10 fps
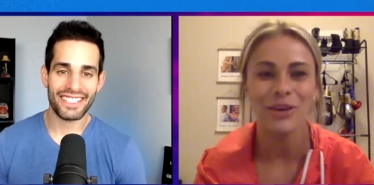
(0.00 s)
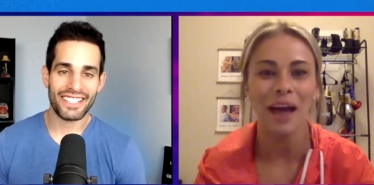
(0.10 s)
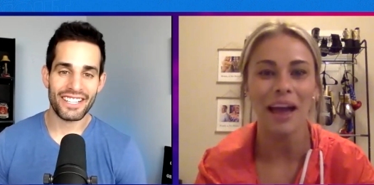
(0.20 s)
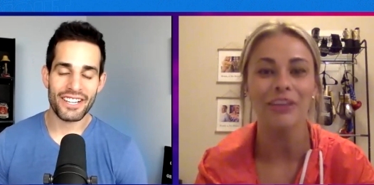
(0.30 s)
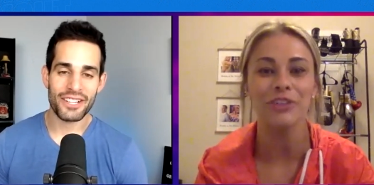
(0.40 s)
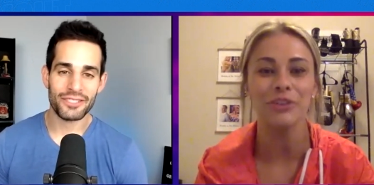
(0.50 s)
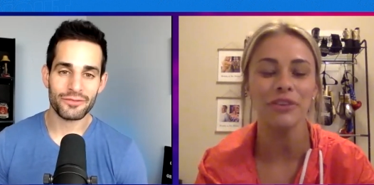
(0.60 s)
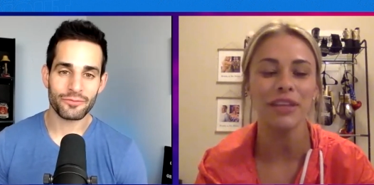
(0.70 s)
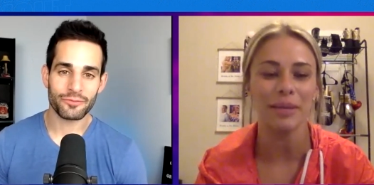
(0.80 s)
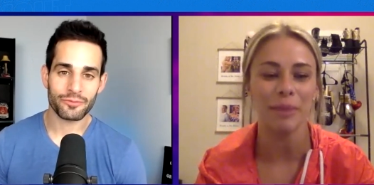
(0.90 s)
Speaker 1: I do
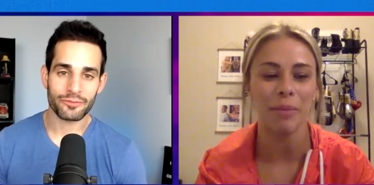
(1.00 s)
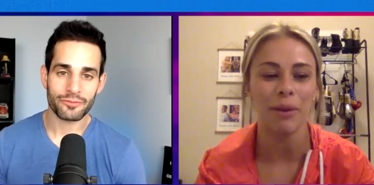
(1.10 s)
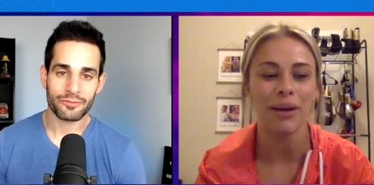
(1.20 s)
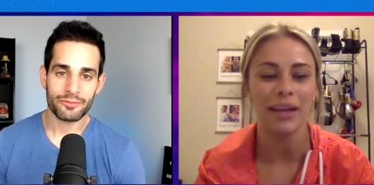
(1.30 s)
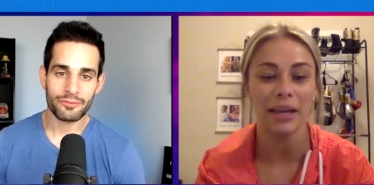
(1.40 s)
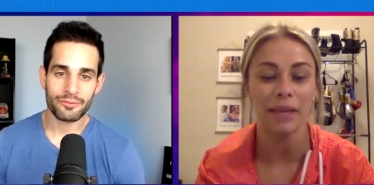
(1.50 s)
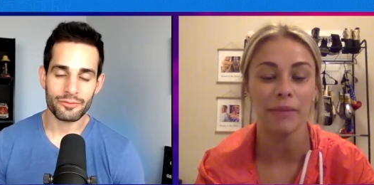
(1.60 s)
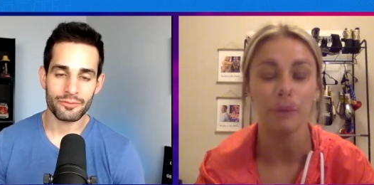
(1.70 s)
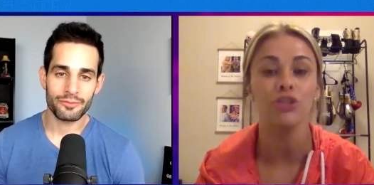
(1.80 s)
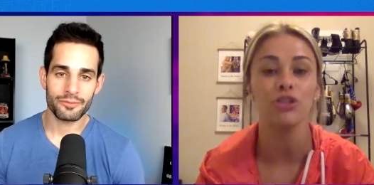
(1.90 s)
feel like my body, I can
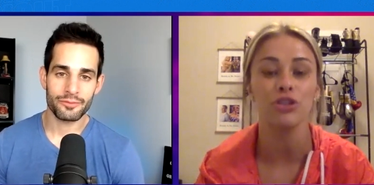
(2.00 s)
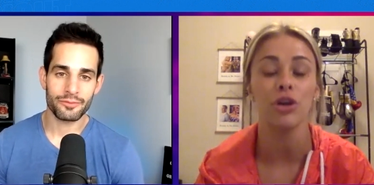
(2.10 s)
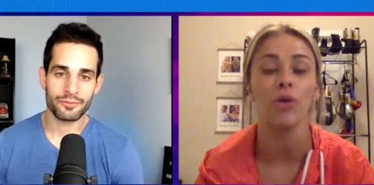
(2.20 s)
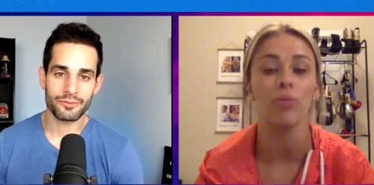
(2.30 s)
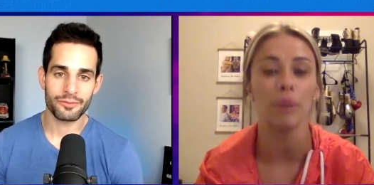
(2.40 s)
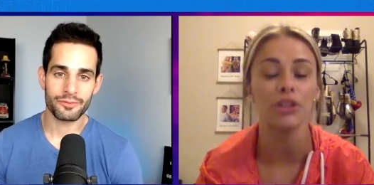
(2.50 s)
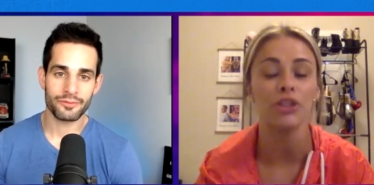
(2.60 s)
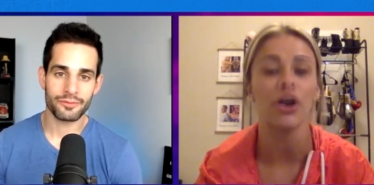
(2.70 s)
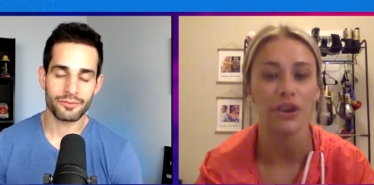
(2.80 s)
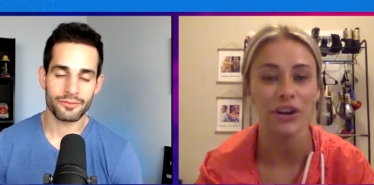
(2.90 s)
push so much
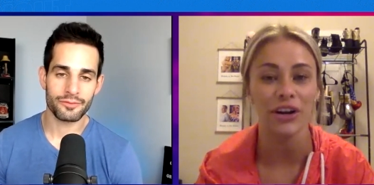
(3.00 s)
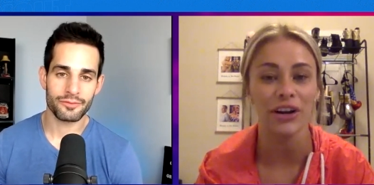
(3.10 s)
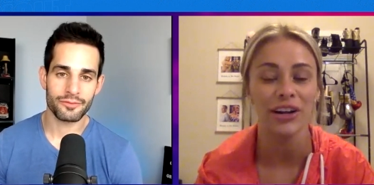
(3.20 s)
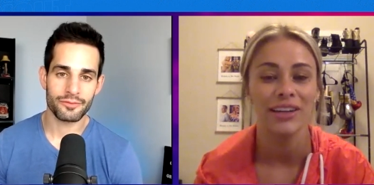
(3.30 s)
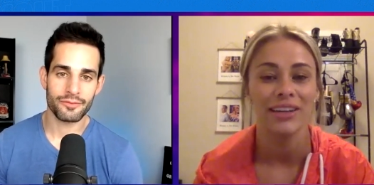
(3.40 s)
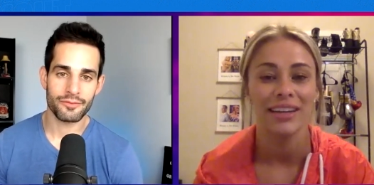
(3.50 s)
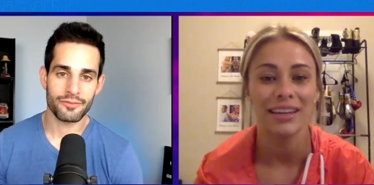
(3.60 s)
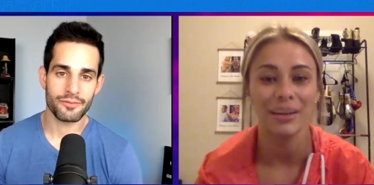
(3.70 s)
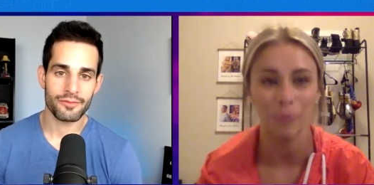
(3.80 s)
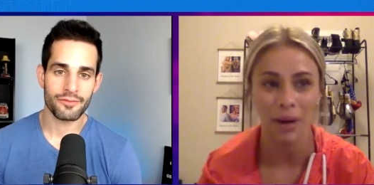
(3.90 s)
harder
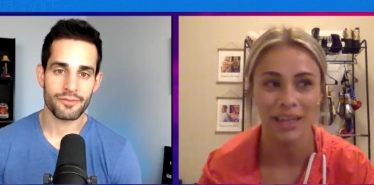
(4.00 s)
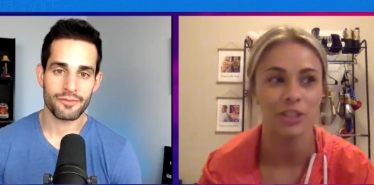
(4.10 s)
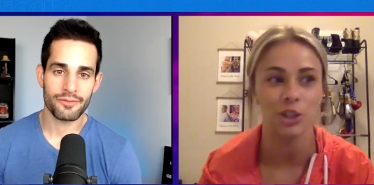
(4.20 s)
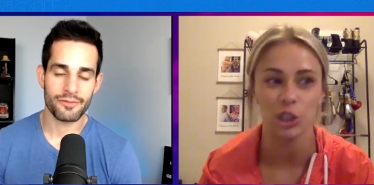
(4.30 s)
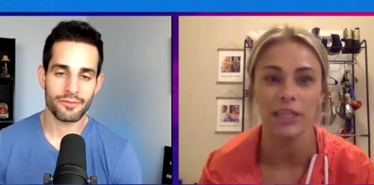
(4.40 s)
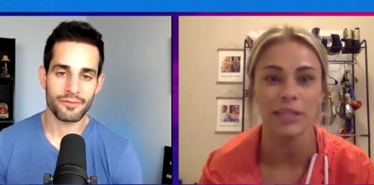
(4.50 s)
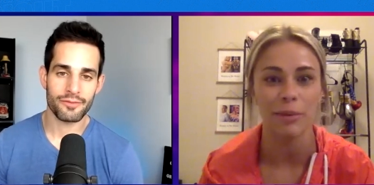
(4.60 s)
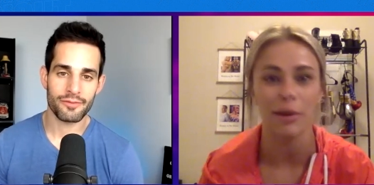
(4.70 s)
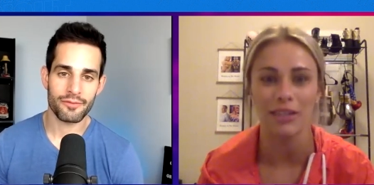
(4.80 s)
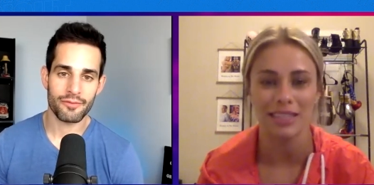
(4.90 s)
when it's just
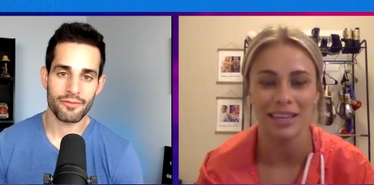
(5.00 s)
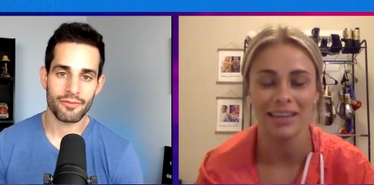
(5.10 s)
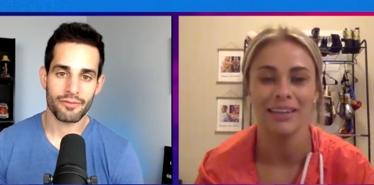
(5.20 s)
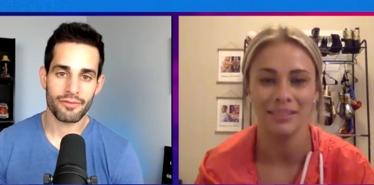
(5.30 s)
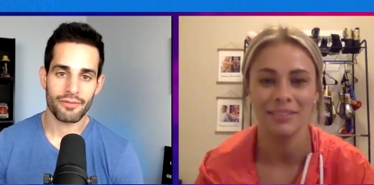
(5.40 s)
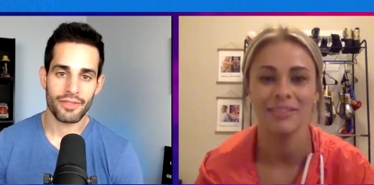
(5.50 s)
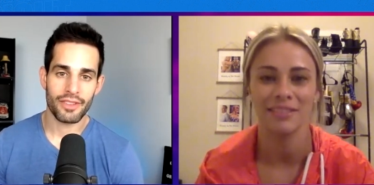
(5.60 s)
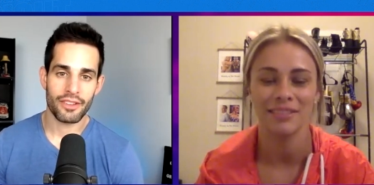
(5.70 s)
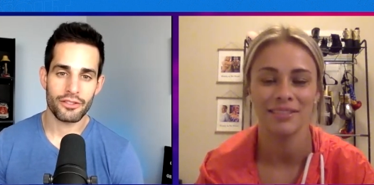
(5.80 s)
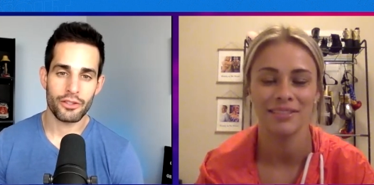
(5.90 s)
boxing.
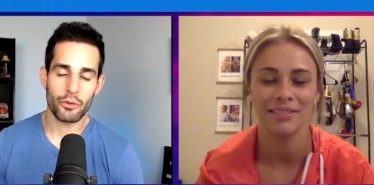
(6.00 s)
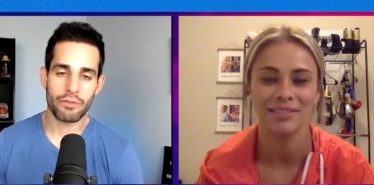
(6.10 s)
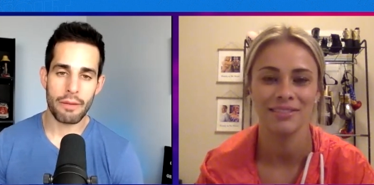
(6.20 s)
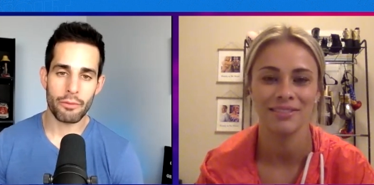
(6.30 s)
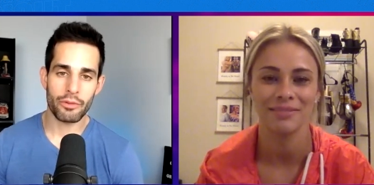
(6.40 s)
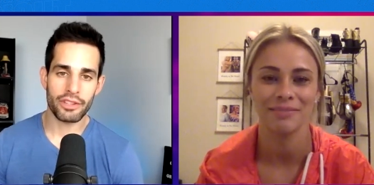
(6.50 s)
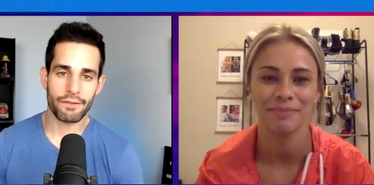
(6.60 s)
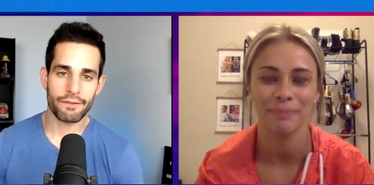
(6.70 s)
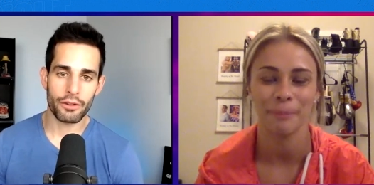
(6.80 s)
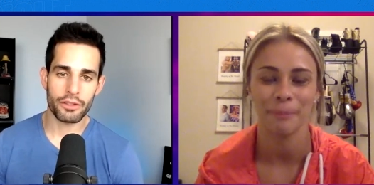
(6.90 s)
Speaker 2: Do you remember what
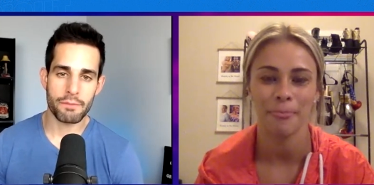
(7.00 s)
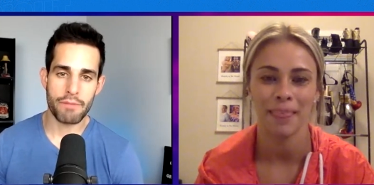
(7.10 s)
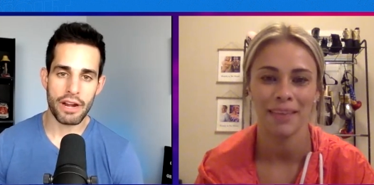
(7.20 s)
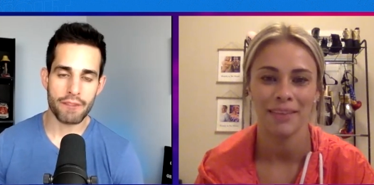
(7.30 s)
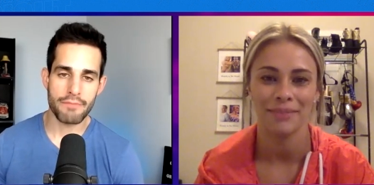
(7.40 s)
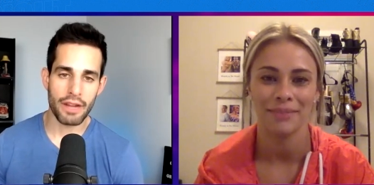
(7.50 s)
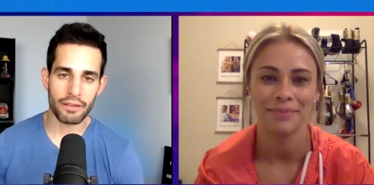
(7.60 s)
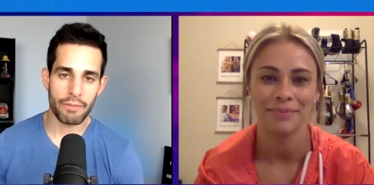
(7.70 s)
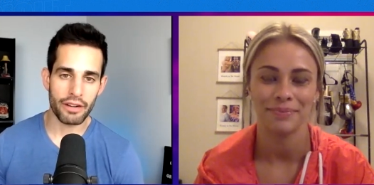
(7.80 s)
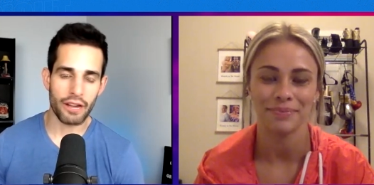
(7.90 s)
the first bare
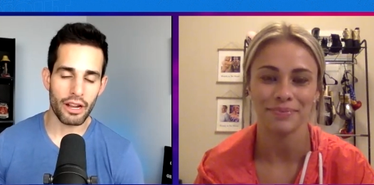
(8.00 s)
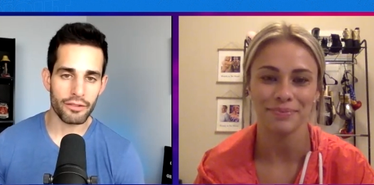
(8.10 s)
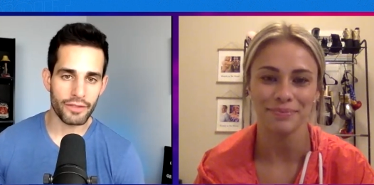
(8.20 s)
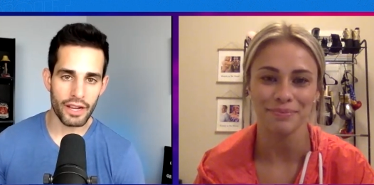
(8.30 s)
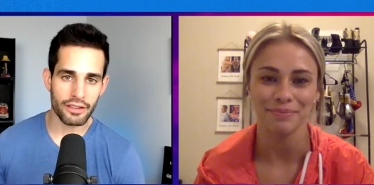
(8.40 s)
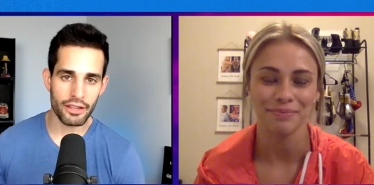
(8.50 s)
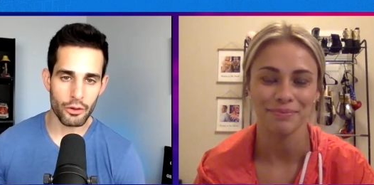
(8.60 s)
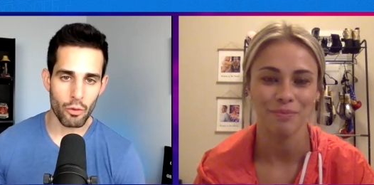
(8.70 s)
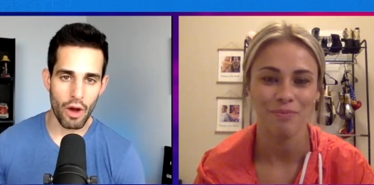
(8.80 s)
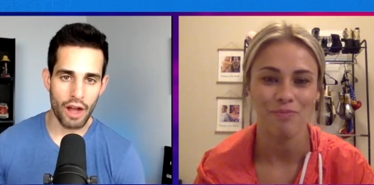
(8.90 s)
knuckle fight that
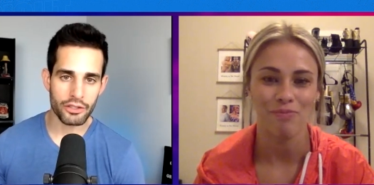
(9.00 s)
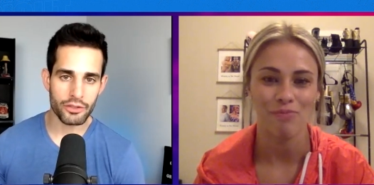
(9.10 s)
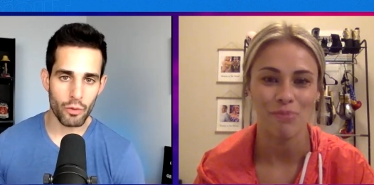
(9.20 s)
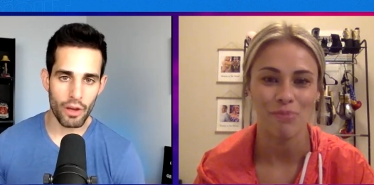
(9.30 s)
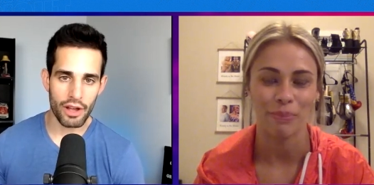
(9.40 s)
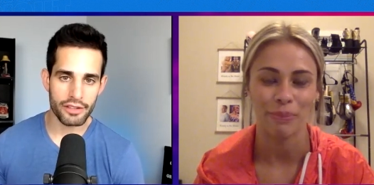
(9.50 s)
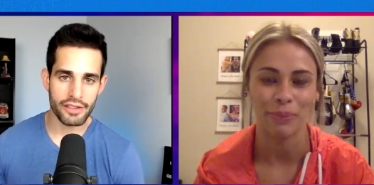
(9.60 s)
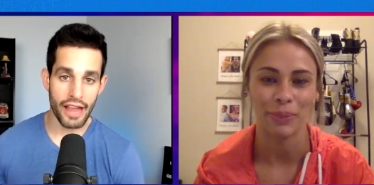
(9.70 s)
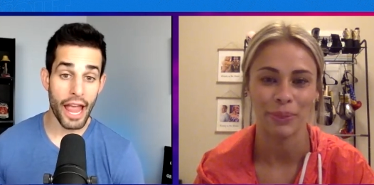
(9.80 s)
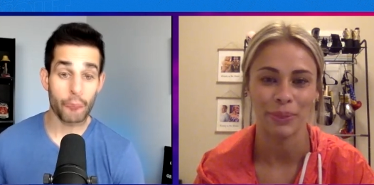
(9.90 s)
you watched
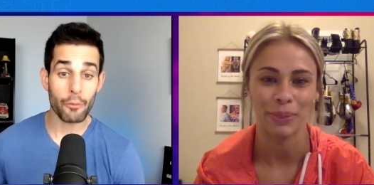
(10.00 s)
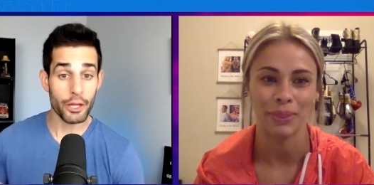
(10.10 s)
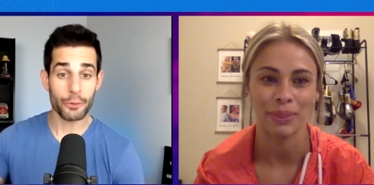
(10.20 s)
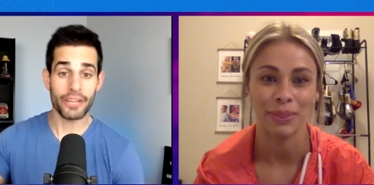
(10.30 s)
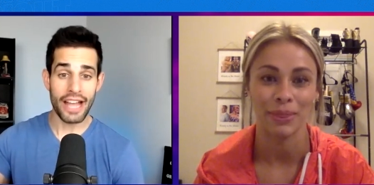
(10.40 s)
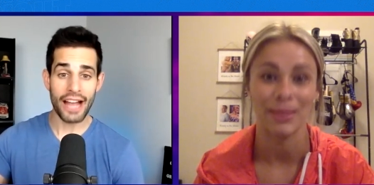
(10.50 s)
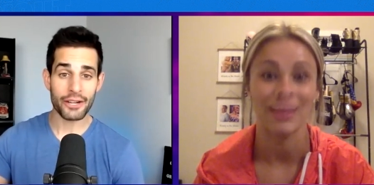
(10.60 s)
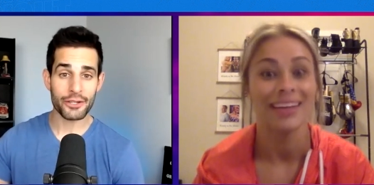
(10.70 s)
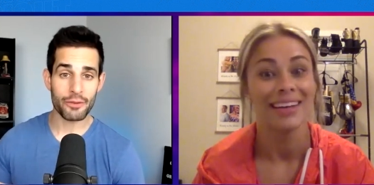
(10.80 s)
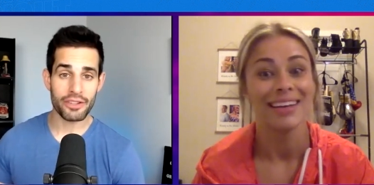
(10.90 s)
was and what your
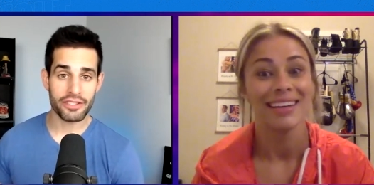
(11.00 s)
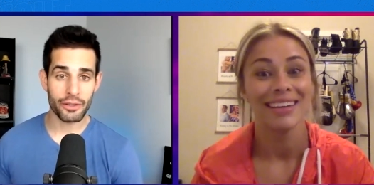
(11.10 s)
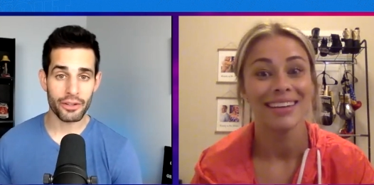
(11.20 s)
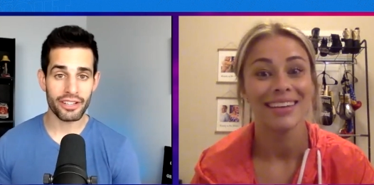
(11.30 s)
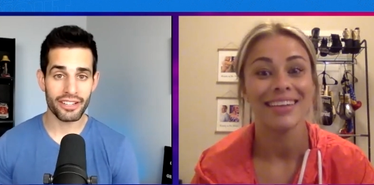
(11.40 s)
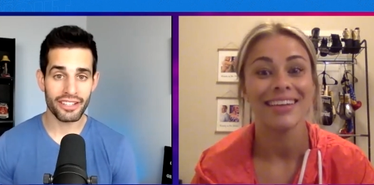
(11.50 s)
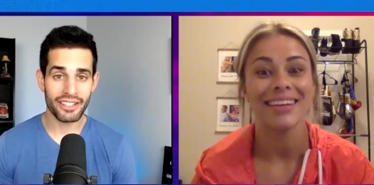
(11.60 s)
reaction was to it?